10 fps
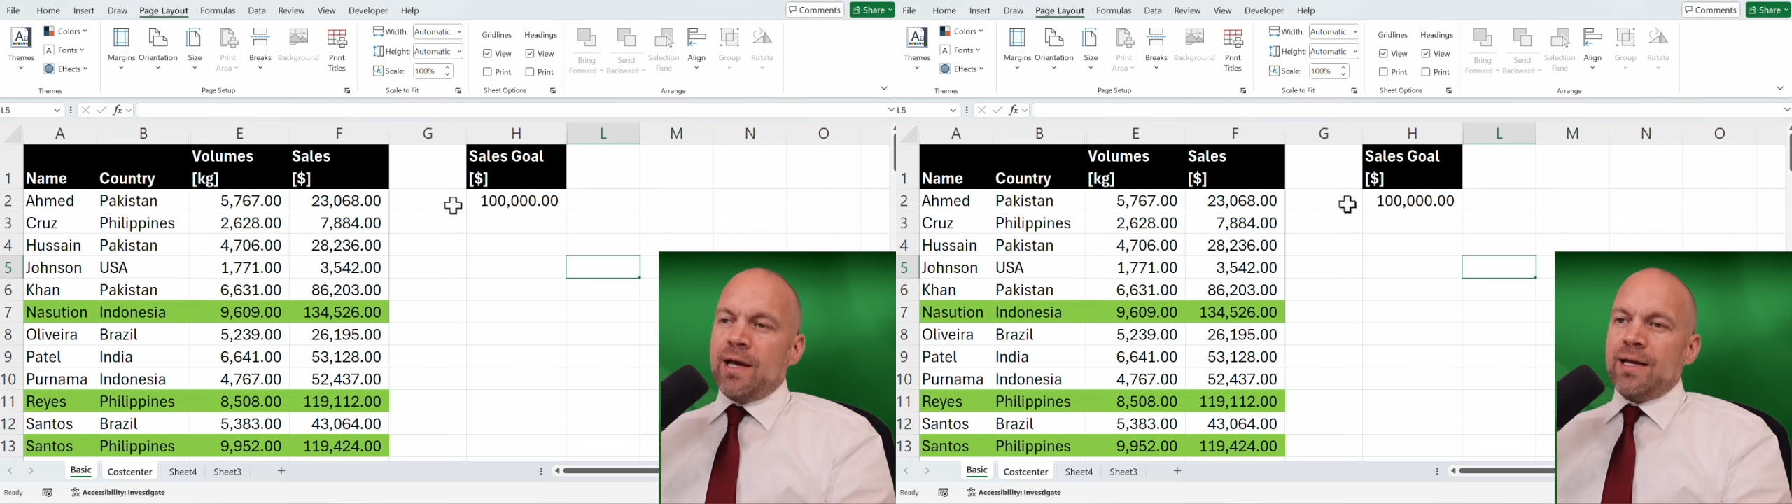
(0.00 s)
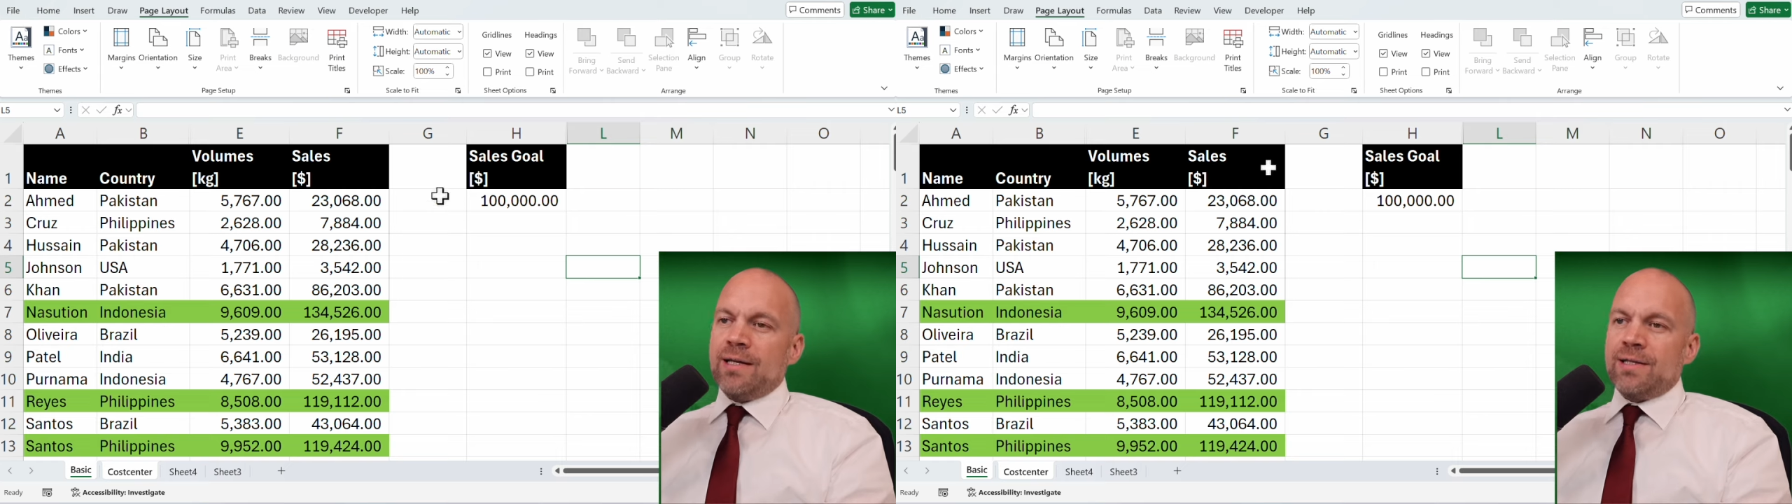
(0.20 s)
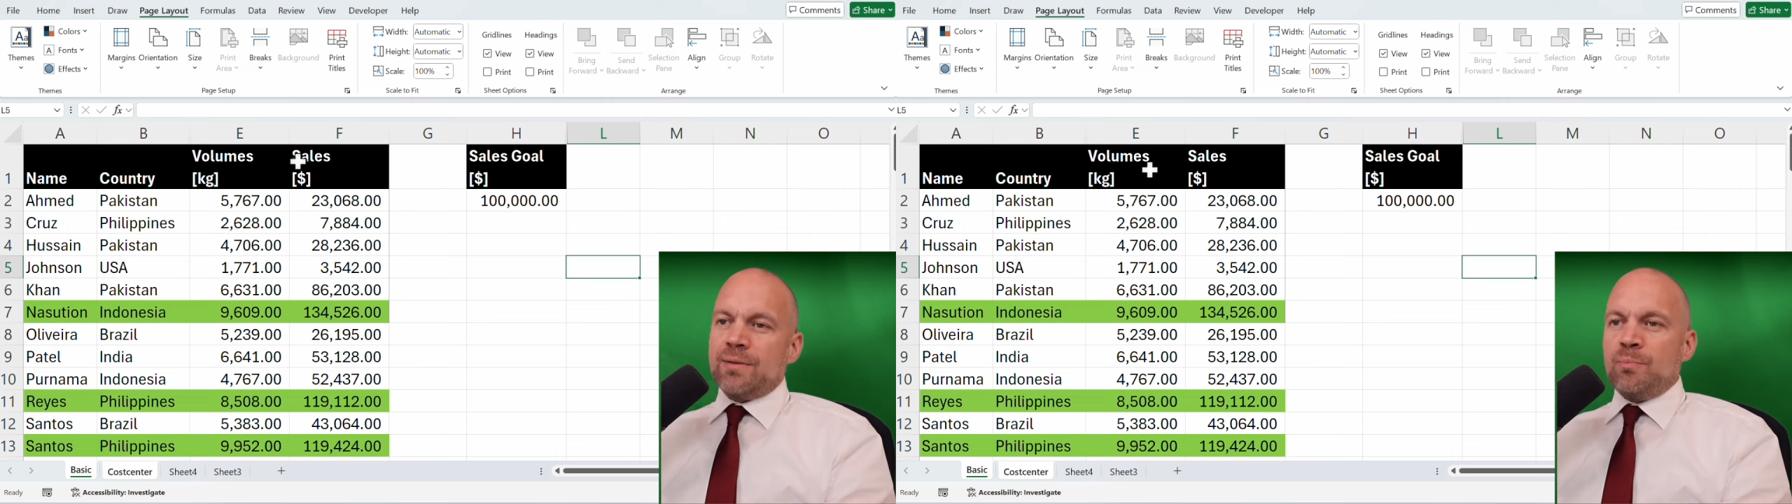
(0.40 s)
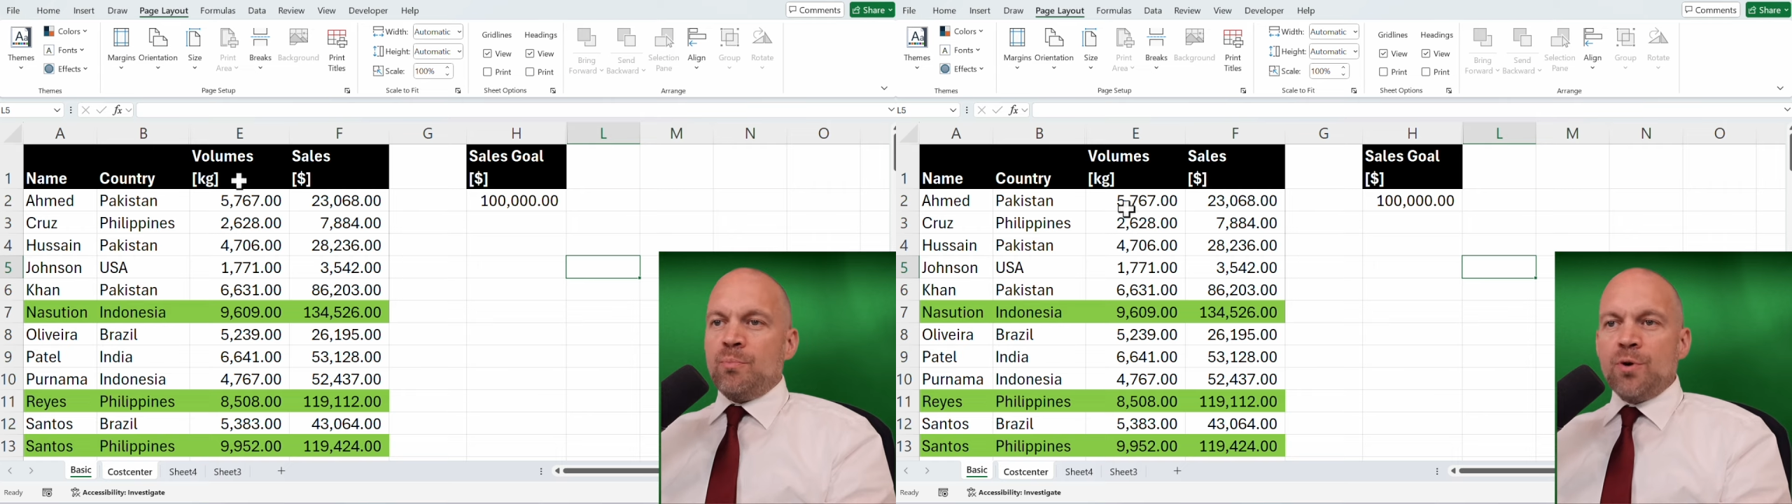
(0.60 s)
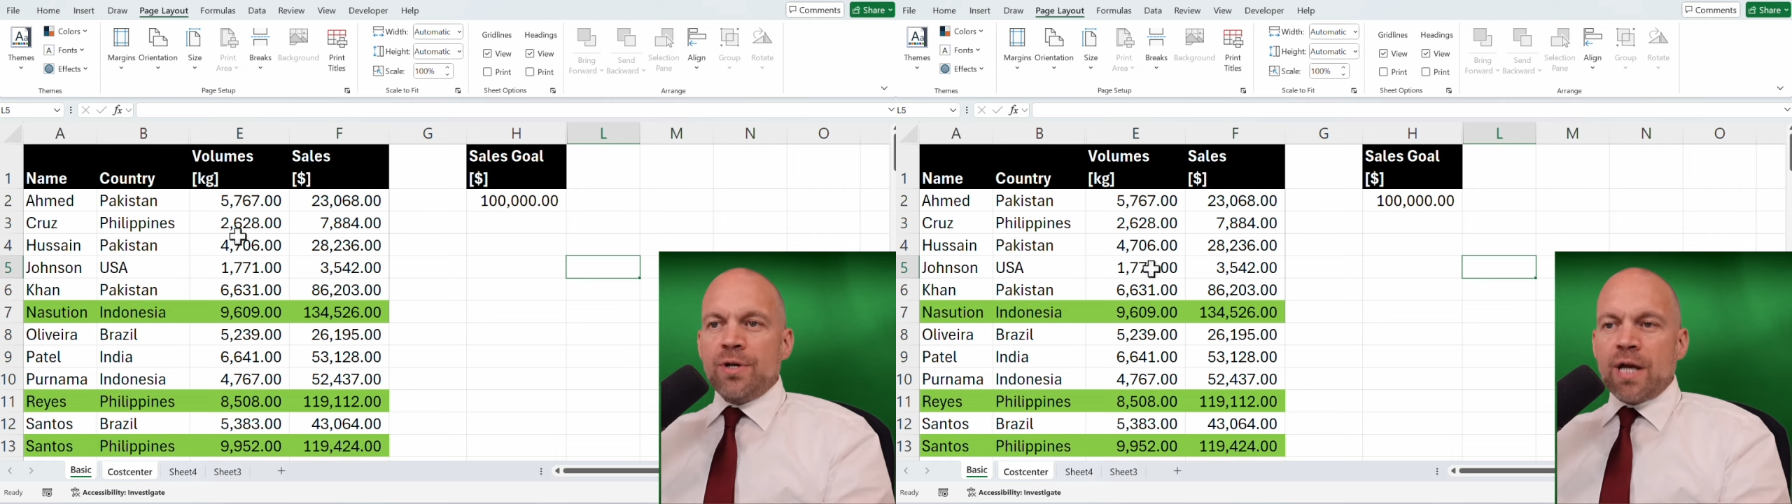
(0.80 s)
and the
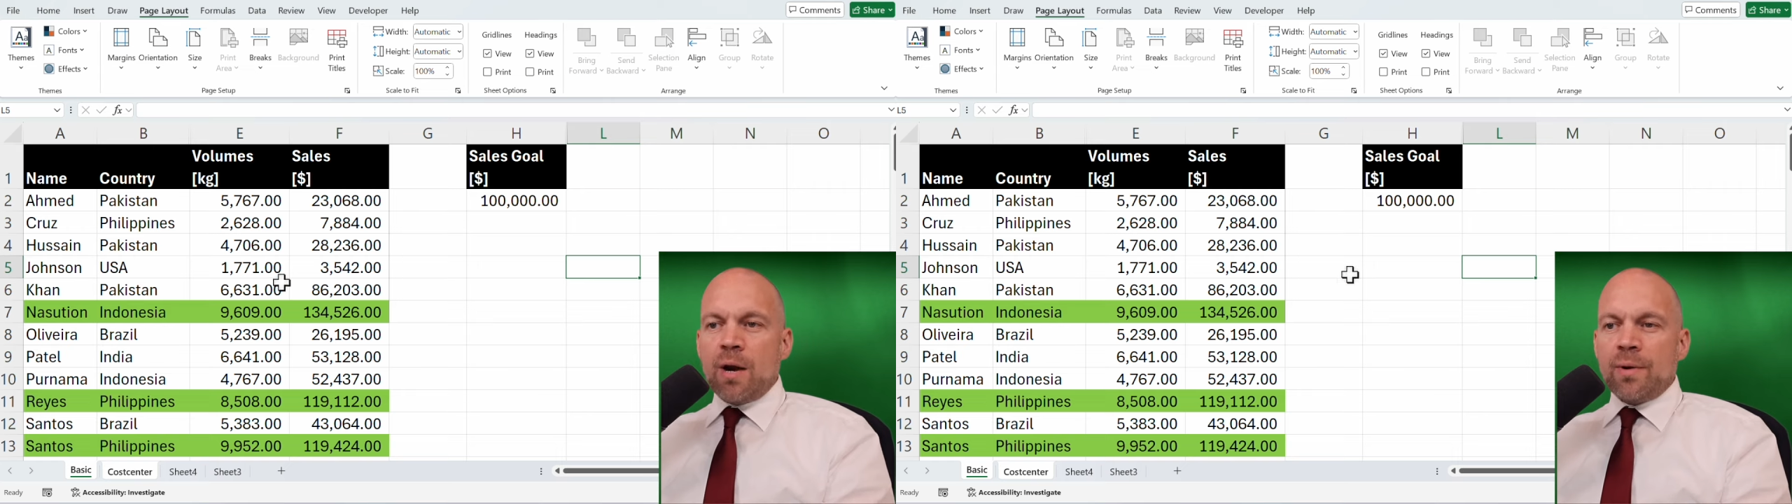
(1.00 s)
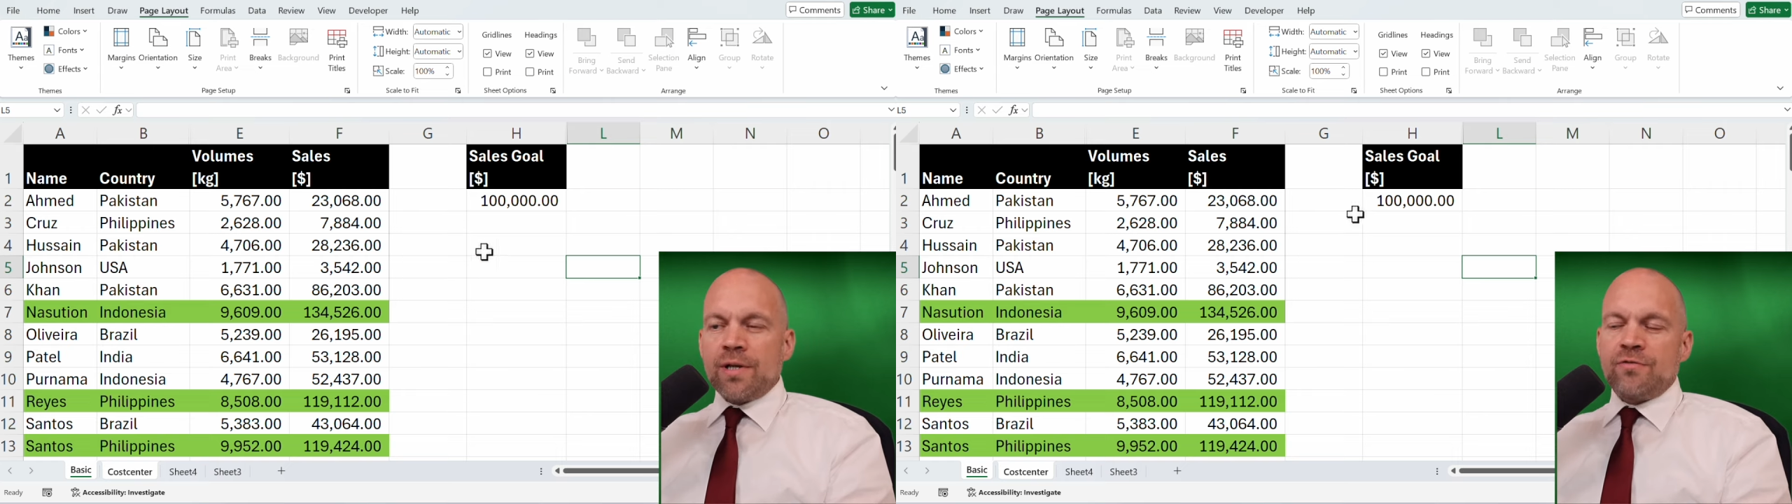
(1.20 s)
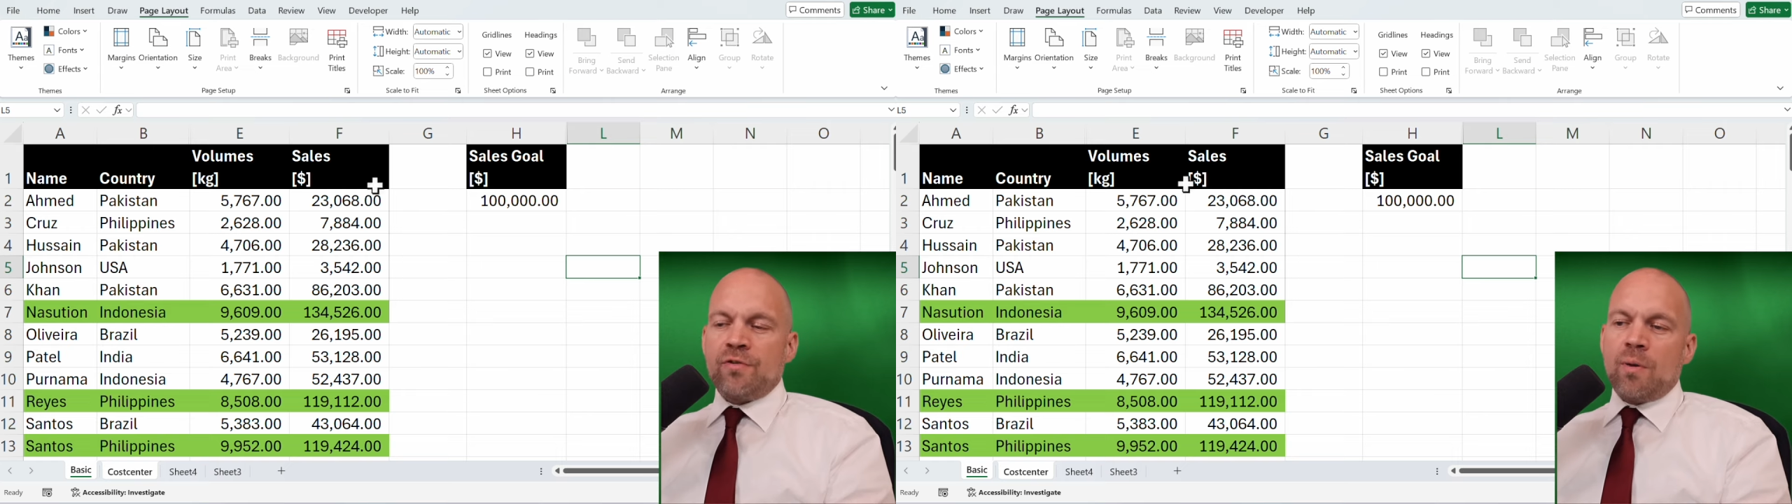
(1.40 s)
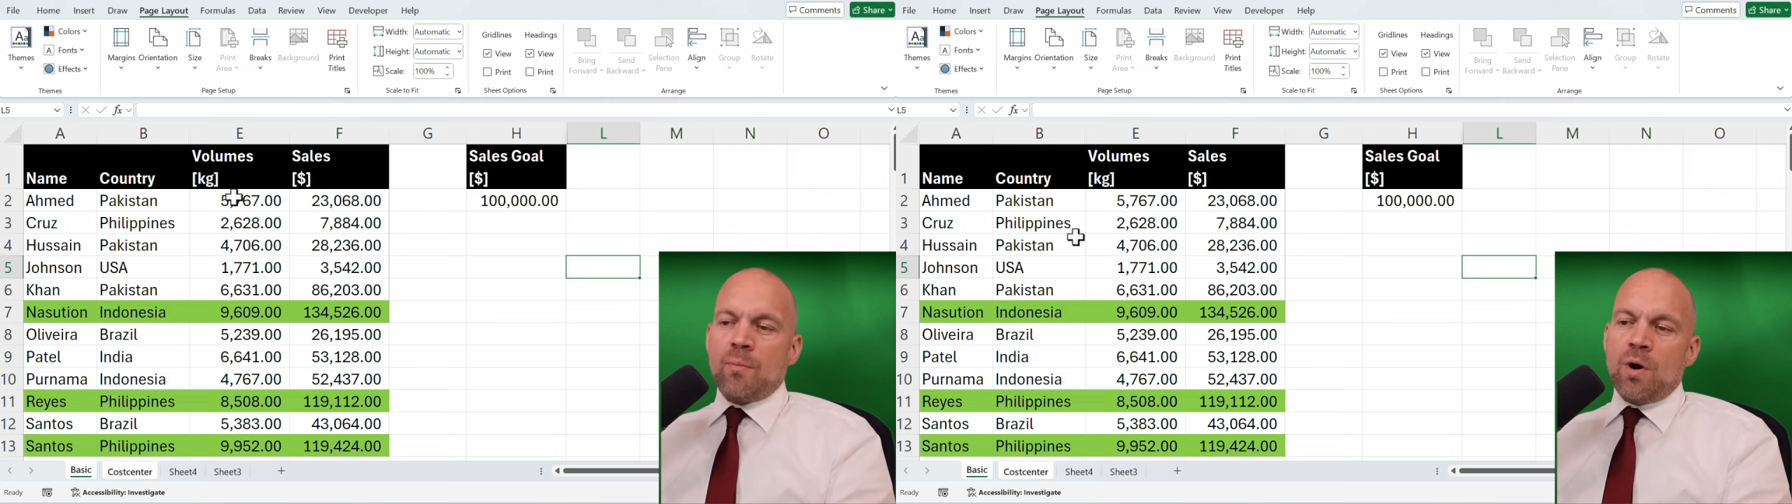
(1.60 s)
print areas from